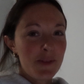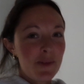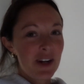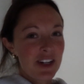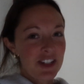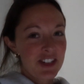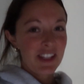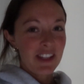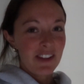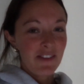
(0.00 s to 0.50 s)

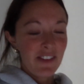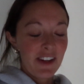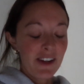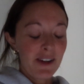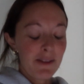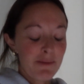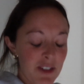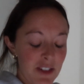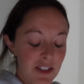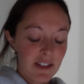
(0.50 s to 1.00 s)
watching the
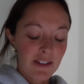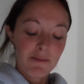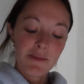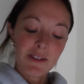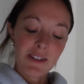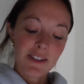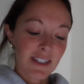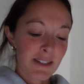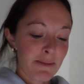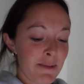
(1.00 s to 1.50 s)
video, I'm just gonna
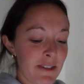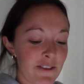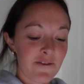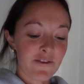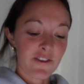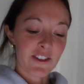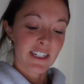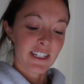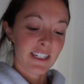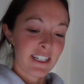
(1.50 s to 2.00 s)
be like, my
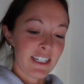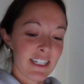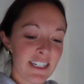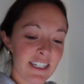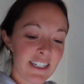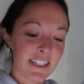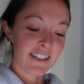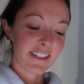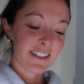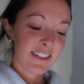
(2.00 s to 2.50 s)
freaking
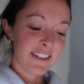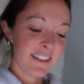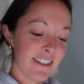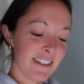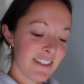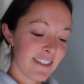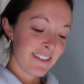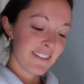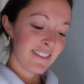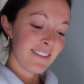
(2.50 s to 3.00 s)
hair.
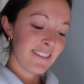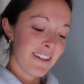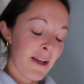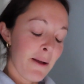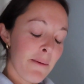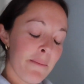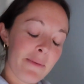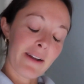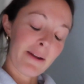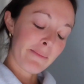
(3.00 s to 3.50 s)

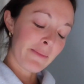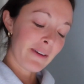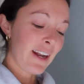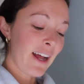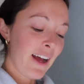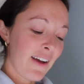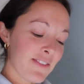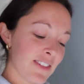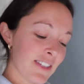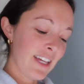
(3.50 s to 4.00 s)
But I'm gonna
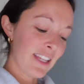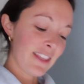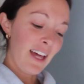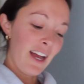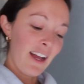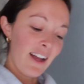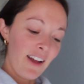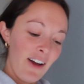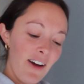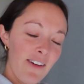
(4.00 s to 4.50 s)
have to let
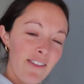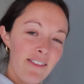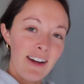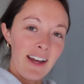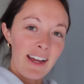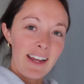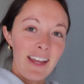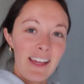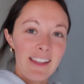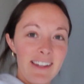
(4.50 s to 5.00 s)
that go.
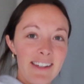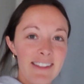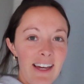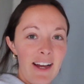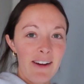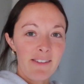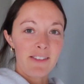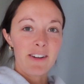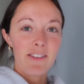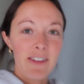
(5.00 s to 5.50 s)
I can't let
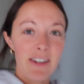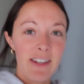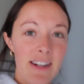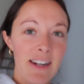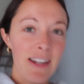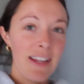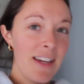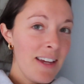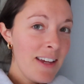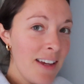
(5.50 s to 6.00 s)
that
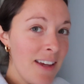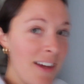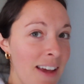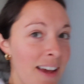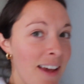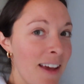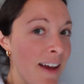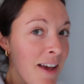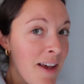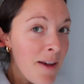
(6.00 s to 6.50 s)
ruin
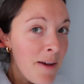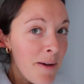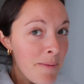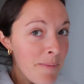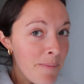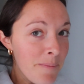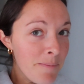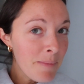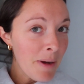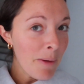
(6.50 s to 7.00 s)

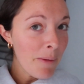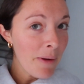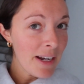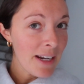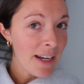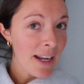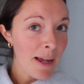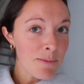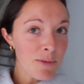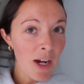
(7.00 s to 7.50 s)
my wedding
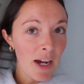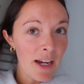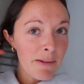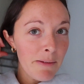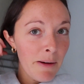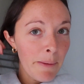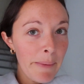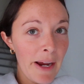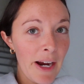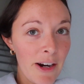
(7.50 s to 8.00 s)
day. I'm talking
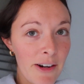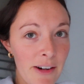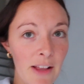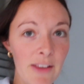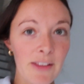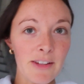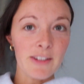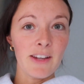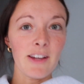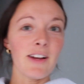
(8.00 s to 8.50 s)
about my hair
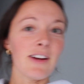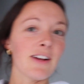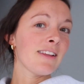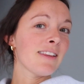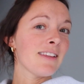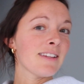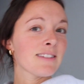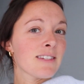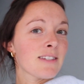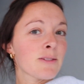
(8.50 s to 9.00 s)
not looking good,
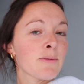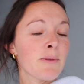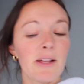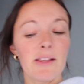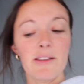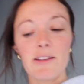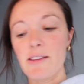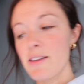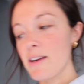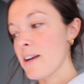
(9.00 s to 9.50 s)
and this is what I
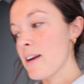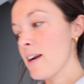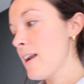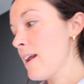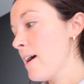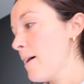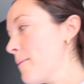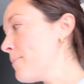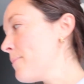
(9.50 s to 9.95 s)
look like right now. All